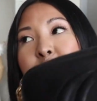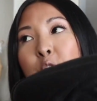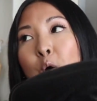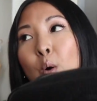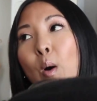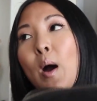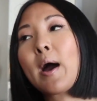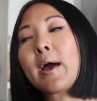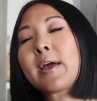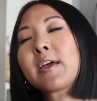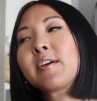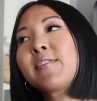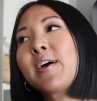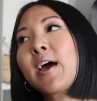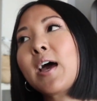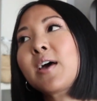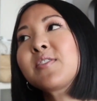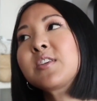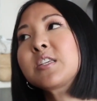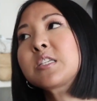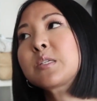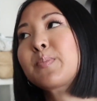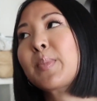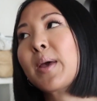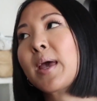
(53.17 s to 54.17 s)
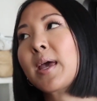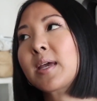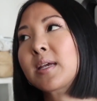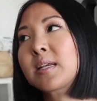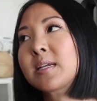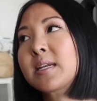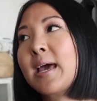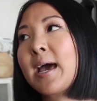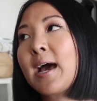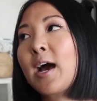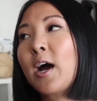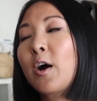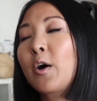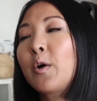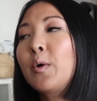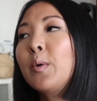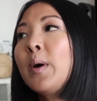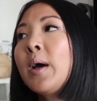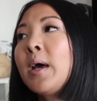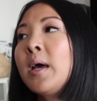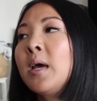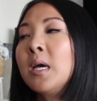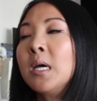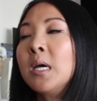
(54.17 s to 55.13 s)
So I have had this bag now